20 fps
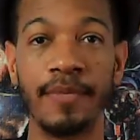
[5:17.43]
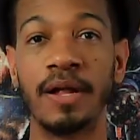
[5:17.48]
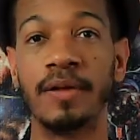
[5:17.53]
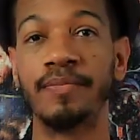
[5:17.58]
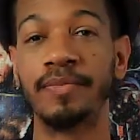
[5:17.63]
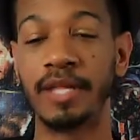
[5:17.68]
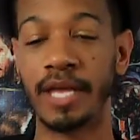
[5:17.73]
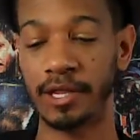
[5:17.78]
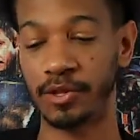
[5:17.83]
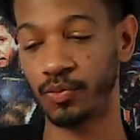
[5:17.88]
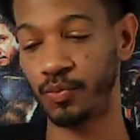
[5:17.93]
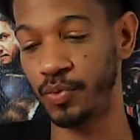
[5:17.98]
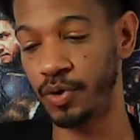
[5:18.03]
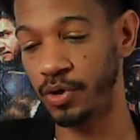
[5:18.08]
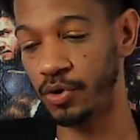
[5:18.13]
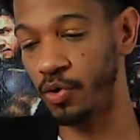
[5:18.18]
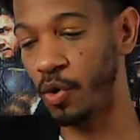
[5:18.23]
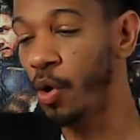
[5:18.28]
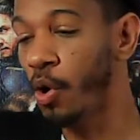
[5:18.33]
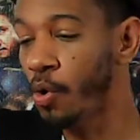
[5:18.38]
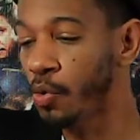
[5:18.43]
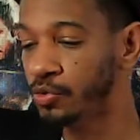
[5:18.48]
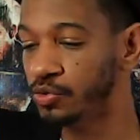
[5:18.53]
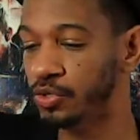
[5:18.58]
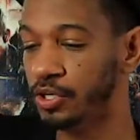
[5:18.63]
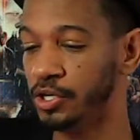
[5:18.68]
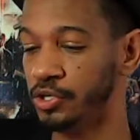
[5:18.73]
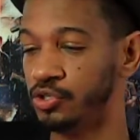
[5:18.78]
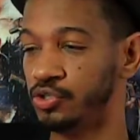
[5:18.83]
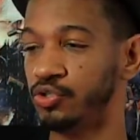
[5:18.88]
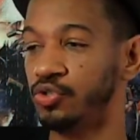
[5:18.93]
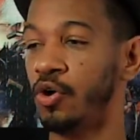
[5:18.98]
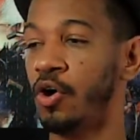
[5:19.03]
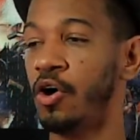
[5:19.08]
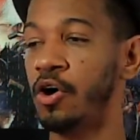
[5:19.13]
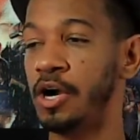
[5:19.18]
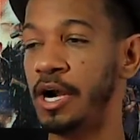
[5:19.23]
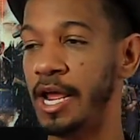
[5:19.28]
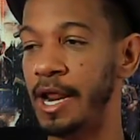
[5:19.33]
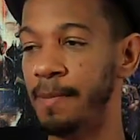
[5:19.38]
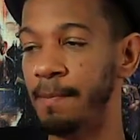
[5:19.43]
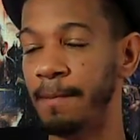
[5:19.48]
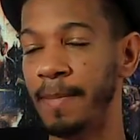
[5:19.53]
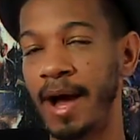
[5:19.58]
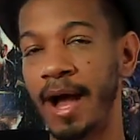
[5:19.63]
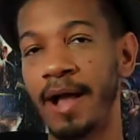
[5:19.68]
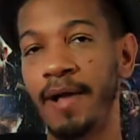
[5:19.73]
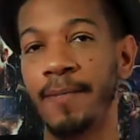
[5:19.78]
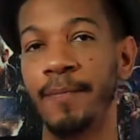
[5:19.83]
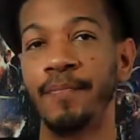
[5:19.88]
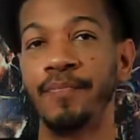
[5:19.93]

that we go to the store and buy